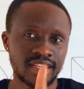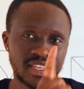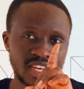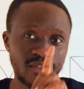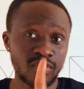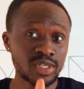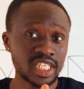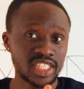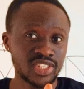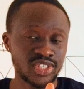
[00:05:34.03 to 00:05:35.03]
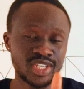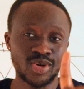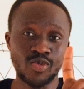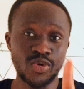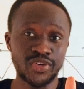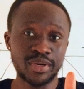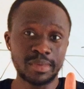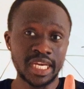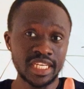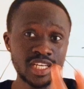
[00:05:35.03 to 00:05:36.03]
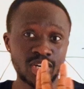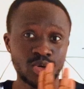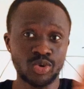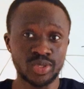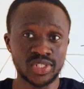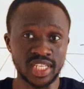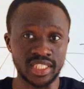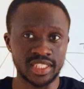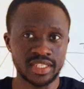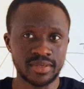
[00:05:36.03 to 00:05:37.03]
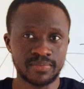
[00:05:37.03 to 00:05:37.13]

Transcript: the voltages will remain constant.